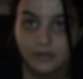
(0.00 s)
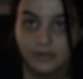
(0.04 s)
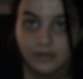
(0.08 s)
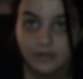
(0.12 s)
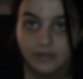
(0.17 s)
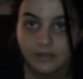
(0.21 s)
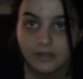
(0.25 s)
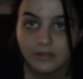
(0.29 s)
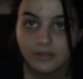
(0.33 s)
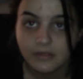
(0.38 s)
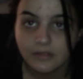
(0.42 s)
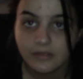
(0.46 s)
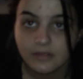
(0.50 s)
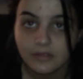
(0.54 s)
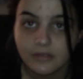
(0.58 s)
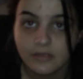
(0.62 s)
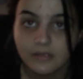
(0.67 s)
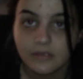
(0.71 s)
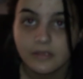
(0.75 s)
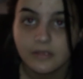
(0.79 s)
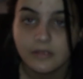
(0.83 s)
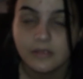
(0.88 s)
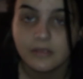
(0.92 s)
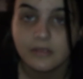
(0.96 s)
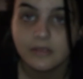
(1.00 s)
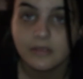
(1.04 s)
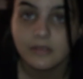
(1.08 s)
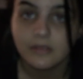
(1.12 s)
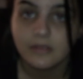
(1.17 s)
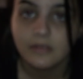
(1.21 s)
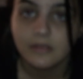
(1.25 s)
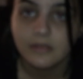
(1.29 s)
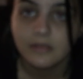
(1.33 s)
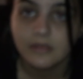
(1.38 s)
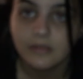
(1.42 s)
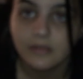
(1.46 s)
This is only the pop-up shop.
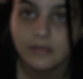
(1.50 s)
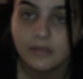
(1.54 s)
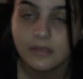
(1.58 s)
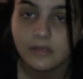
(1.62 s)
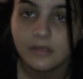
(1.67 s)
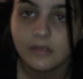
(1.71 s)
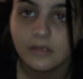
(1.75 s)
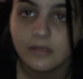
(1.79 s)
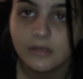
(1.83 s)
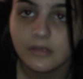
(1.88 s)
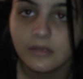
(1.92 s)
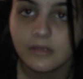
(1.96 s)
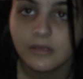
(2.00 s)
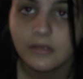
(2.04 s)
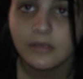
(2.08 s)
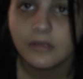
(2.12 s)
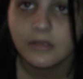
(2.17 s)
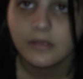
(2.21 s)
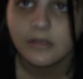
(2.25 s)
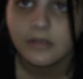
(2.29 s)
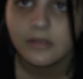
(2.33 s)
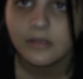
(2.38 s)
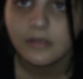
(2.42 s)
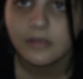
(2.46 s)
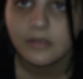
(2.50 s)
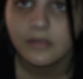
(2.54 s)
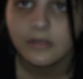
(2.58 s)
James is next week.